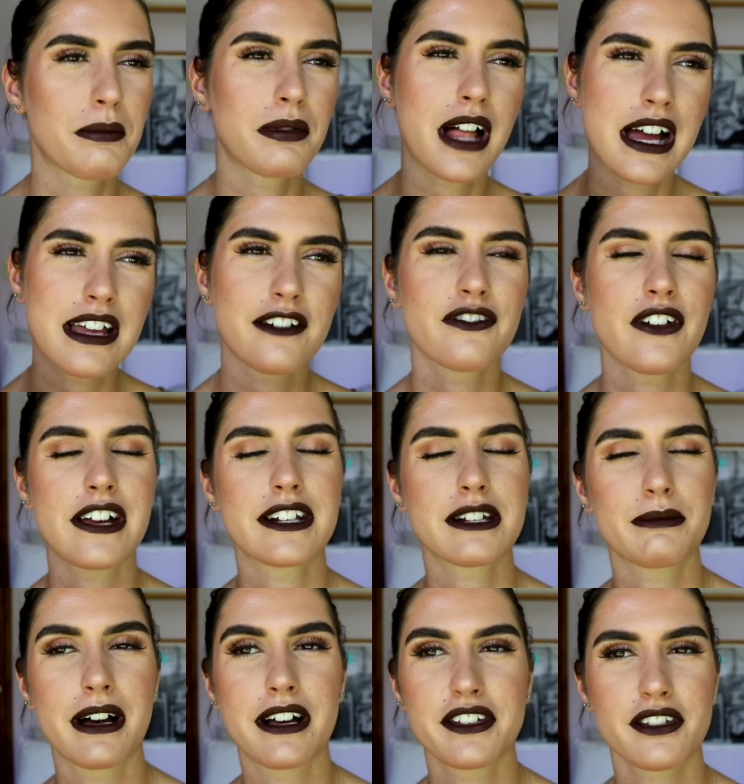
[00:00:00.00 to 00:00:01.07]
apply your
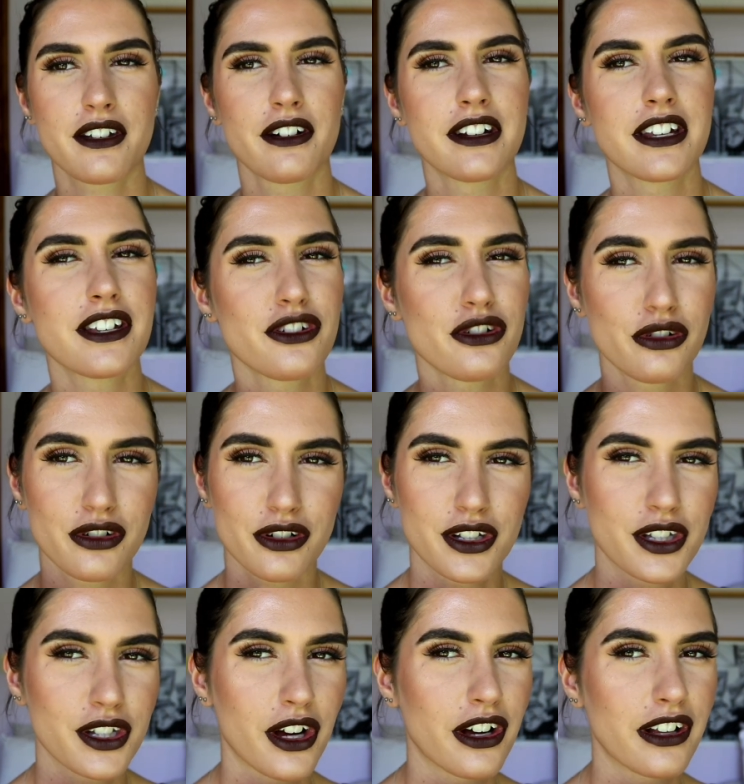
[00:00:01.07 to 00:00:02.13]
face mask on and you're good
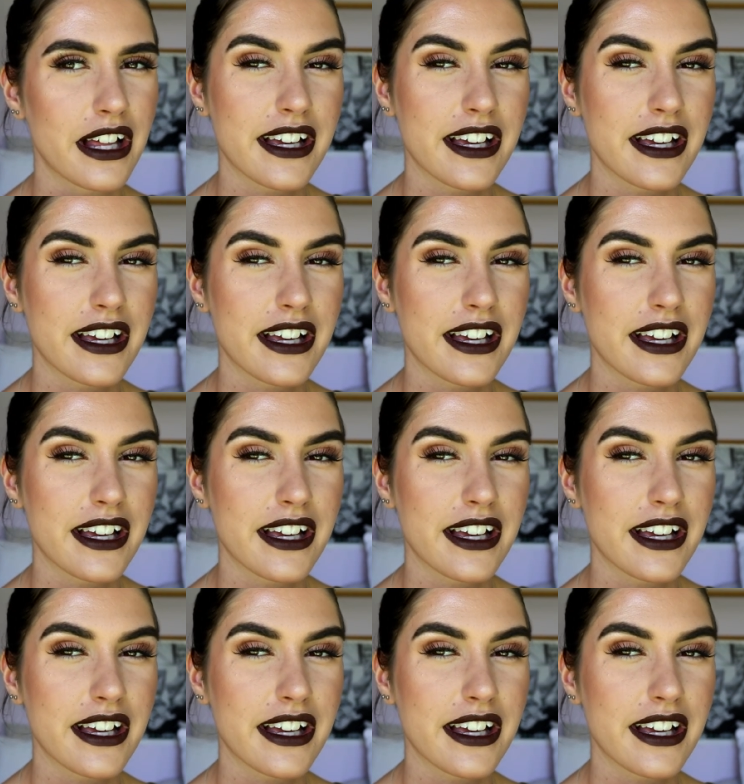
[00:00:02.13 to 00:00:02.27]
to go.